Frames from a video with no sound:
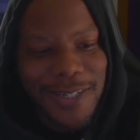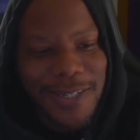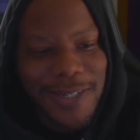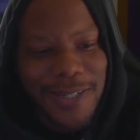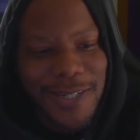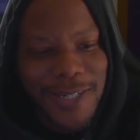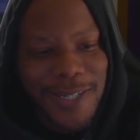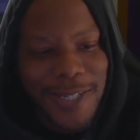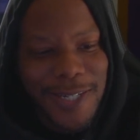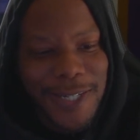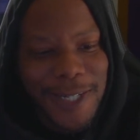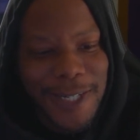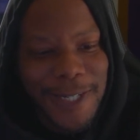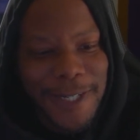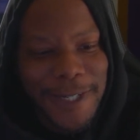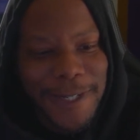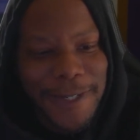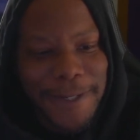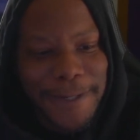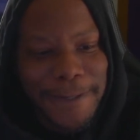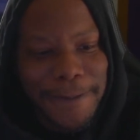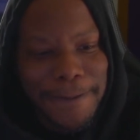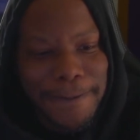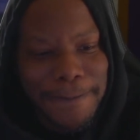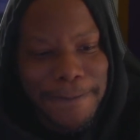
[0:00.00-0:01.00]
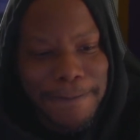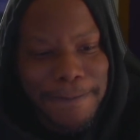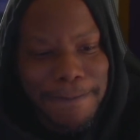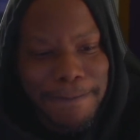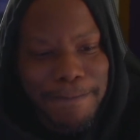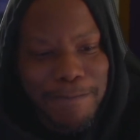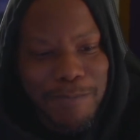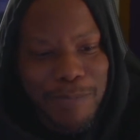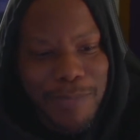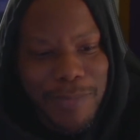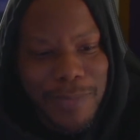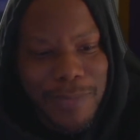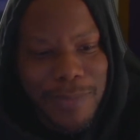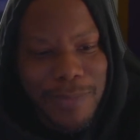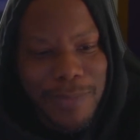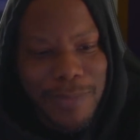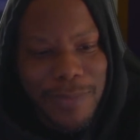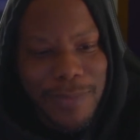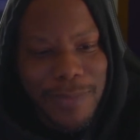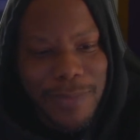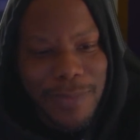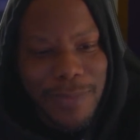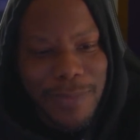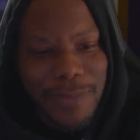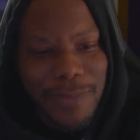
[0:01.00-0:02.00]

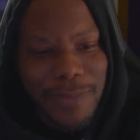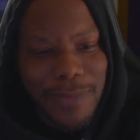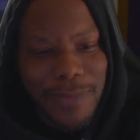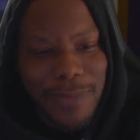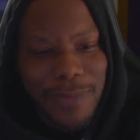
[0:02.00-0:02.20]
(silence)